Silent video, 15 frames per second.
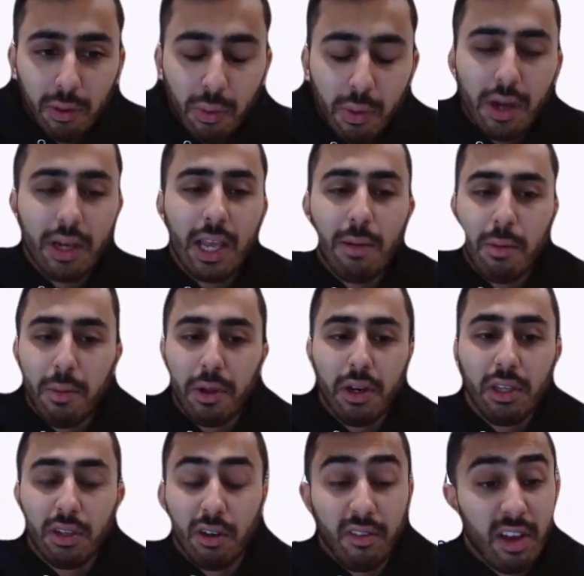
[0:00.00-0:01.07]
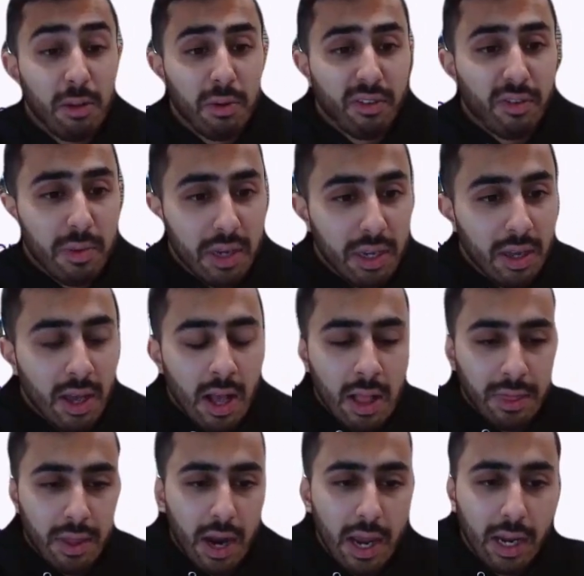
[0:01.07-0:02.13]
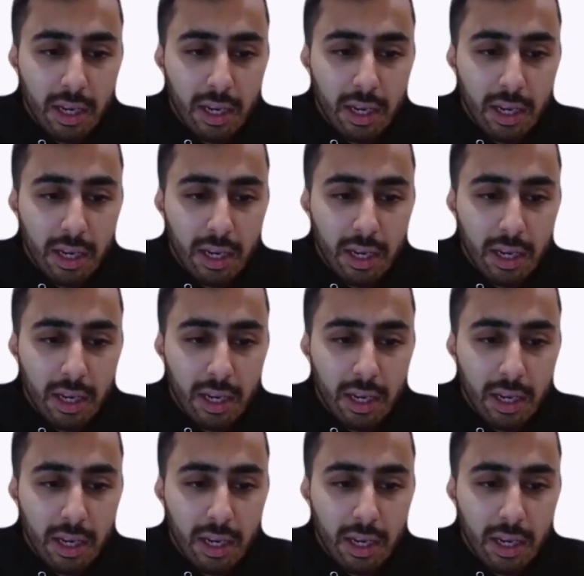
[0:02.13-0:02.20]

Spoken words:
What capabilities are available for me that I